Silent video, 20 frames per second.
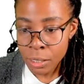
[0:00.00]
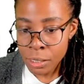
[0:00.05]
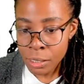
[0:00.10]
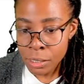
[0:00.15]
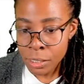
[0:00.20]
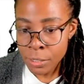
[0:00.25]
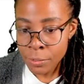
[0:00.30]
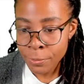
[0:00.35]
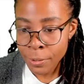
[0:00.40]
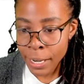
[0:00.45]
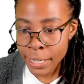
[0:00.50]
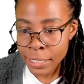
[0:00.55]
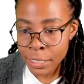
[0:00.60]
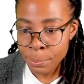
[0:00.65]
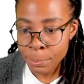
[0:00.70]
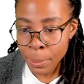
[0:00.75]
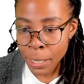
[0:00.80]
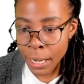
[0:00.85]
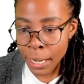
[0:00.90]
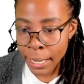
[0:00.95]
divided
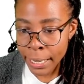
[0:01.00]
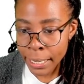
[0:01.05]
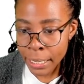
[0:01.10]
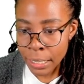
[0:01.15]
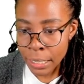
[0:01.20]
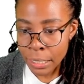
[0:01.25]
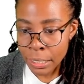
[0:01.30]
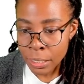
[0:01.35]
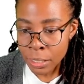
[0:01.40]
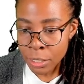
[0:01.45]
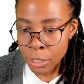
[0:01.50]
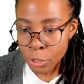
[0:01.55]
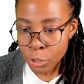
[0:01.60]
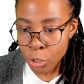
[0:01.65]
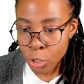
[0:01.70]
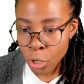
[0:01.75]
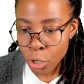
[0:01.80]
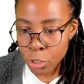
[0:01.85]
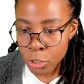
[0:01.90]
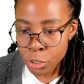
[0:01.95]
by the
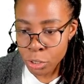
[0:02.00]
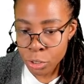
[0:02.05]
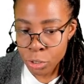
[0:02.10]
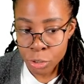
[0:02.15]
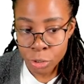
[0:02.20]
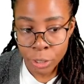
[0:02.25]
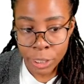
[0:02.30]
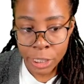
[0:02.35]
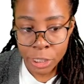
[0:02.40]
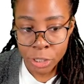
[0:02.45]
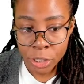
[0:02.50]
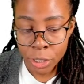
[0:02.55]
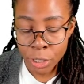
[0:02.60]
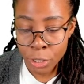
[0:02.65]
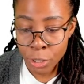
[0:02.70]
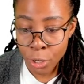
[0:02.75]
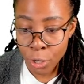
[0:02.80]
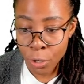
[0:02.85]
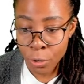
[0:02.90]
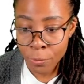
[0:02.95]

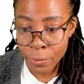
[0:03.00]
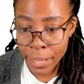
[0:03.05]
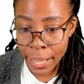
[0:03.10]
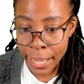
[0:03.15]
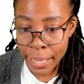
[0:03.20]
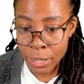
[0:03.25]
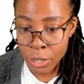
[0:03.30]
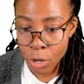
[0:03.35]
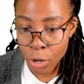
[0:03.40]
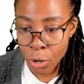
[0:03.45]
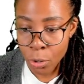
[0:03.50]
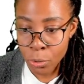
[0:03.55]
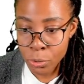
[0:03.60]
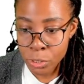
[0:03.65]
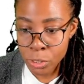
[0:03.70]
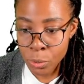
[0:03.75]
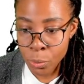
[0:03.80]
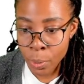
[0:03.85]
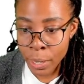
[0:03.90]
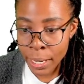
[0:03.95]
concentration of NO
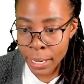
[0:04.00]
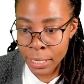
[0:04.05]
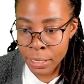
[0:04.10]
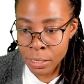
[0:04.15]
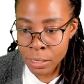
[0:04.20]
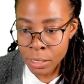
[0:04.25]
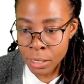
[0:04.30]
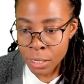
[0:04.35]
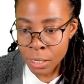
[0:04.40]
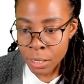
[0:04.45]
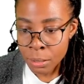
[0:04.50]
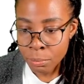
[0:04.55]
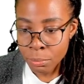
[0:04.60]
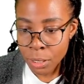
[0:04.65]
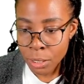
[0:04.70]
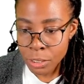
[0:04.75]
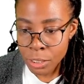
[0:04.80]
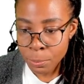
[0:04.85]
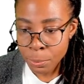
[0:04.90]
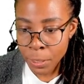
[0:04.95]
squared
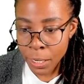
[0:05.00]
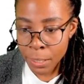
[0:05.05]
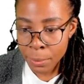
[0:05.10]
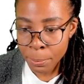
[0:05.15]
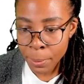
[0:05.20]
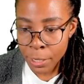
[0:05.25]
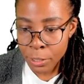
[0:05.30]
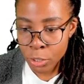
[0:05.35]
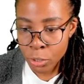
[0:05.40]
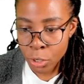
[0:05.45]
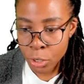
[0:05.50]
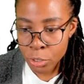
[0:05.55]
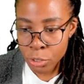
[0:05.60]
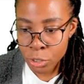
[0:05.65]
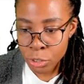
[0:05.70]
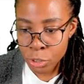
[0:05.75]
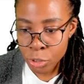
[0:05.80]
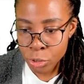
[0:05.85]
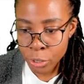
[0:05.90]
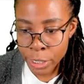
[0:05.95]
multiplied by the
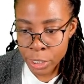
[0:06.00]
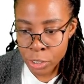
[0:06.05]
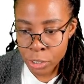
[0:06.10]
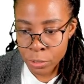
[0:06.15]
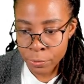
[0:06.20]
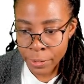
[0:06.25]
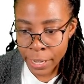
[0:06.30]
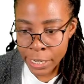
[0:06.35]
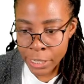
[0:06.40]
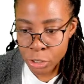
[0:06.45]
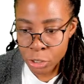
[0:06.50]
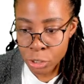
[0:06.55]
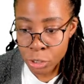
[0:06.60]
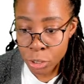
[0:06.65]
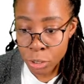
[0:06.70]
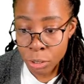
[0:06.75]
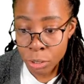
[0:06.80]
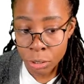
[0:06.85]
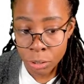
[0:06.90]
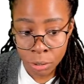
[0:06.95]
concentration of
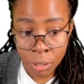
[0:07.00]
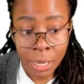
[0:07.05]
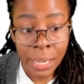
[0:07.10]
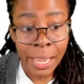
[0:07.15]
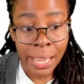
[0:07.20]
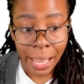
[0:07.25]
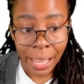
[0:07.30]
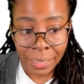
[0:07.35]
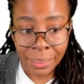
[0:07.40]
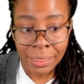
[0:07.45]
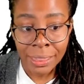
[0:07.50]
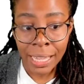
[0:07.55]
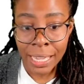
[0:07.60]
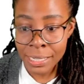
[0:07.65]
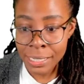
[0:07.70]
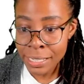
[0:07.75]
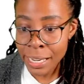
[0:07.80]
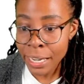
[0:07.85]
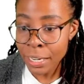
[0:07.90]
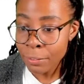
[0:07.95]
H2. And
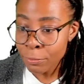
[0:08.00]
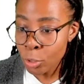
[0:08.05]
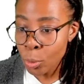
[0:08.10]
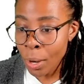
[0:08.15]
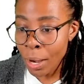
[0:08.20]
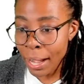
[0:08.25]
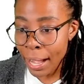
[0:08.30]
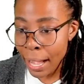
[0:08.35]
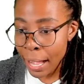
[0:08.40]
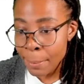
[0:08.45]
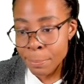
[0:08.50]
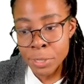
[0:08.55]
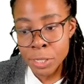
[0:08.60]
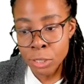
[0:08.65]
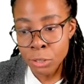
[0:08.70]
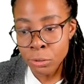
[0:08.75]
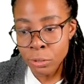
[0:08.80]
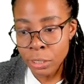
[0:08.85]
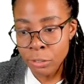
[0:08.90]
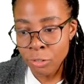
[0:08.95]
then, Dave, you are
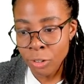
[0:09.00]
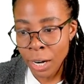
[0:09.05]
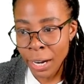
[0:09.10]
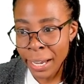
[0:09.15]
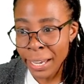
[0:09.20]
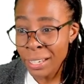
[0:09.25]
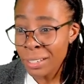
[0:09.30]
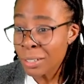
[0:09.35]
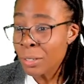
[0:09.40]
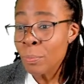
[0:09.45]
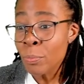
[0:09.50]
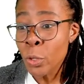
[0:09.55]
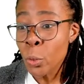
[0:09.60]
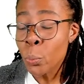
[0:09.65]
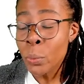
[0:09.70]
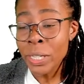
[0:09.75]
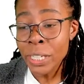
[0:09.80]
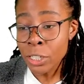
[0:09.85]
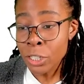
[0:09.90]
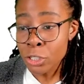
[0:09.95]
absolutely right.
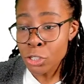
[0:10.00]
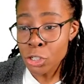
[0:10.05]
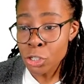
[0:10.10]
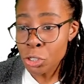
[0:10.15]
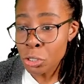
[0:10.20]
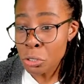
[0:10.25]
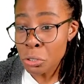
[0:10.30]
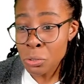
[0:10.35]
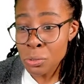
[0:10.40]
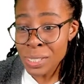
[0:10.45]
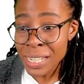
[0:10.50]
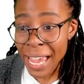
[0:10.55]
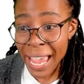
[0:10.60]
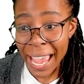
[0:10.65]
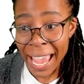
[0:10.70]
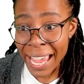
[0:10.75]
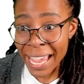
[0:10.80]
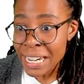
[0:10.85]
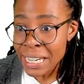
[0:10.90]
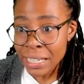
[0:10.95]
We can choose
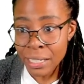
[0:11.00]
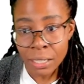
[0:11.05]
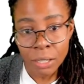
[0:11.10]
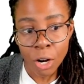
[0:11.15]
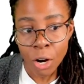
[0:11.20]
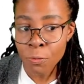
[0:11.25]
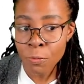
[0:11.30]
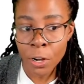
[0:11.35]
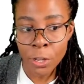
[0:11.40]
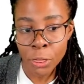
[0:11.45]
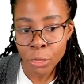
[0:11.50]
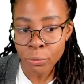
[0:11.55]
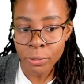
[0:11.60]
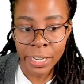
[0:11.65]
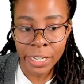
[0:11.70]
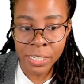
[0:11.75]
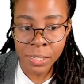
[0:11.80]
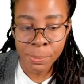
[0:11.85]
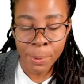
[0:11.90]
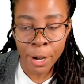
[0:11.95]
any of our three
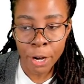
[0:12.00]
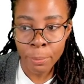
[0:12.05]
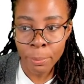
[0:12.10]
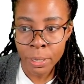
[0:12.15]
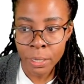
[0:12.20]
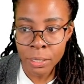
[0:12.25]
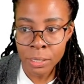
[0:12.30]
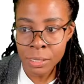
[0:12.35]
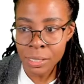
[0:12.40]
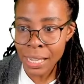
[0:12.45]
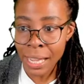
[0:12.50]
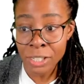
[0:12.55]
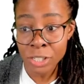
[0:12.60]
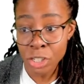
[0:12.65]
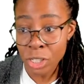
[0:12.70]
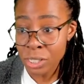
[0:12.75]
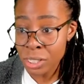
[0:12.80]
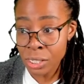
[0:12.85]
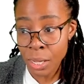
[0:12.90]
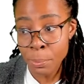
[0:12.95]
experiments and
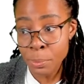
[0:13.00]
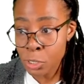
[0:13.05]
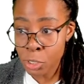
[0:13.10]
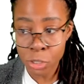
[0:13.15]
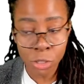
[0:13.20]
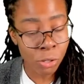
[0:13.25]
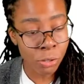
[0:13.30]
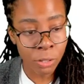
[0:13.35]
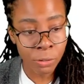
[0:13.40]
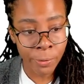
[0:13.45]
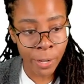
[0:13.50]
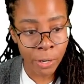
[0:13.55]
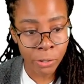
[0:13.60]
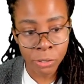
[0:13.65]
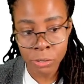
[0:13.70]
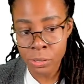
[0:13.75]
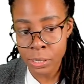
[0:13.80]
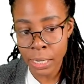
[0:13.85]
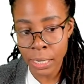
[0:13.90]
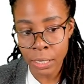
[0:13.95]
just substitute the
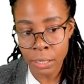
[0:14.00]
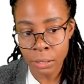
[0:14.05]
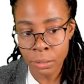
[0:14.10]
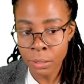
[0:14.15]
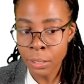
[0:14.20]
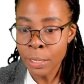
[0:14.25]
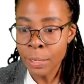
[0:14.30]
values in.